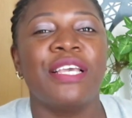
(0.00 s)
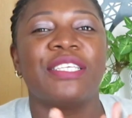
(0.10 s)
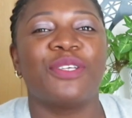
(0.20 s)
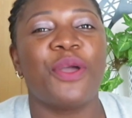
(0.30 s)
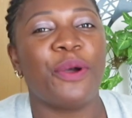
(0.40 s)

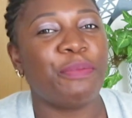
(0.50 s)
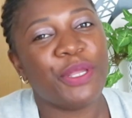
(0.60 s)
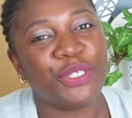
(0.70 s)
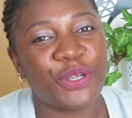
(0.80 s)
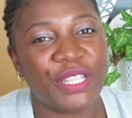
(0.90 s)
So I hope you
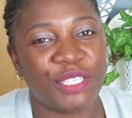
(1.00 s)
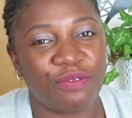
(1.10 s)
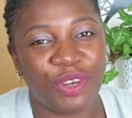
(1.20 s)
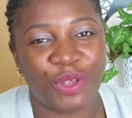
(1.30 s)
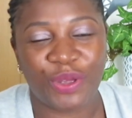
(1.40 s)
enjoyed this
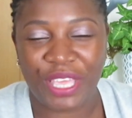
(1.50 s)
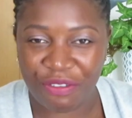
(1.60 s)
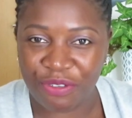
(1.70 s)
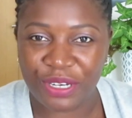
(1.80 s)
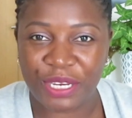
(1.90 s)
video.
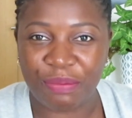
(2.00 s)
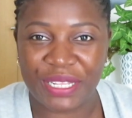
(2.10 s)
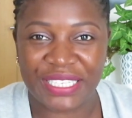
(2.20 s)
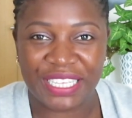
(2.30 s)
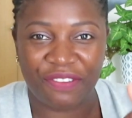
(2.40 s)
If you did,
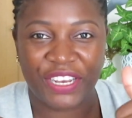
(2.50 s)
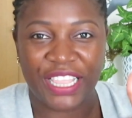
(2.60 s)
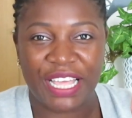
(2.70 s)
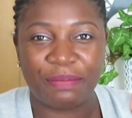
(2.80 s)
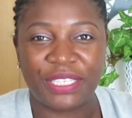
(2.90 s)
please give it
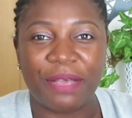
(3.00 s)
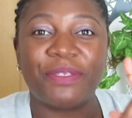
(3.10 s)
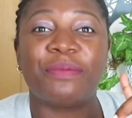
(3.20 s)
a thumbs up,